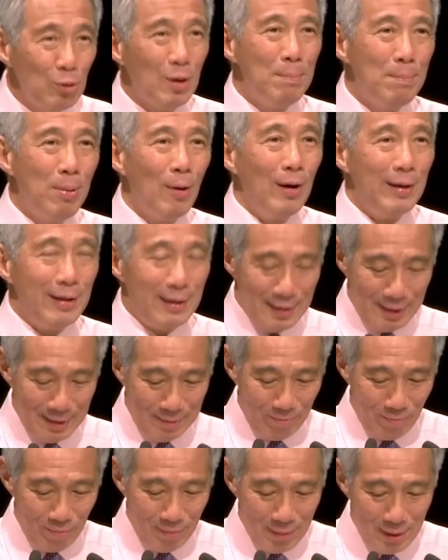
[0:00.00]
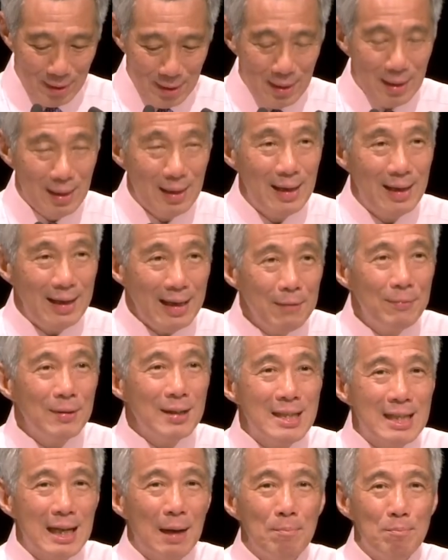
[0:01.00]
up to a point.
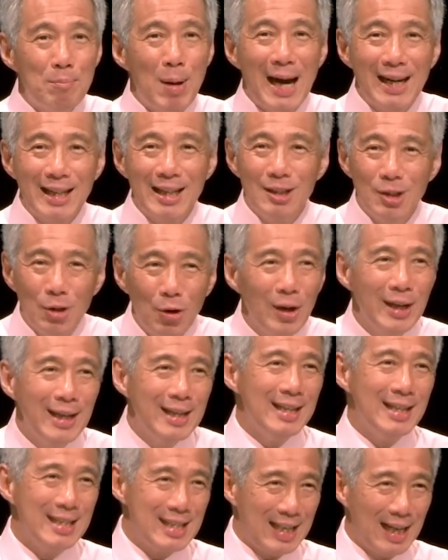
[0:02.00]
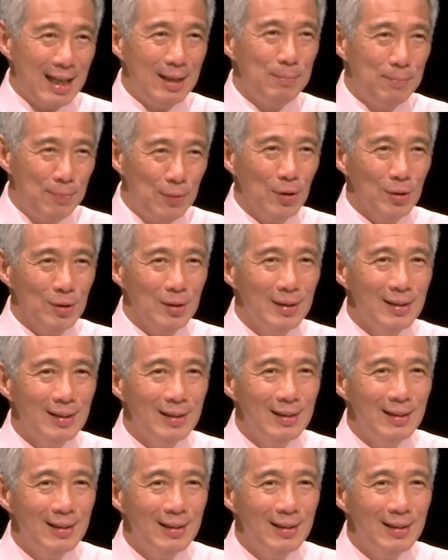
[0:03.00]
Even some paranoia is helpful,